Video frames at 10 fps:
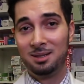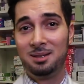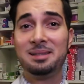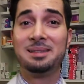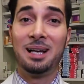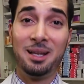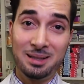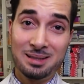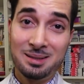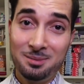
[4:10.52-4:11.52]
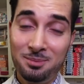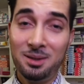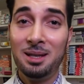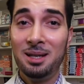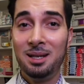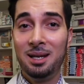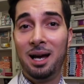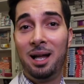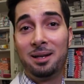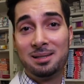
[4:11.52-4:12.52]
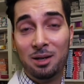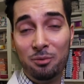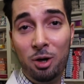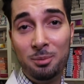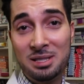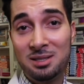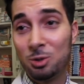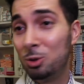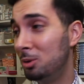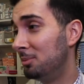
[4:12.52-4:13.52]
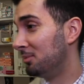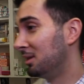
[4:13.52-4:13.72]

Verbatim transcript: This is Alex. Alex at right. pharmacy school.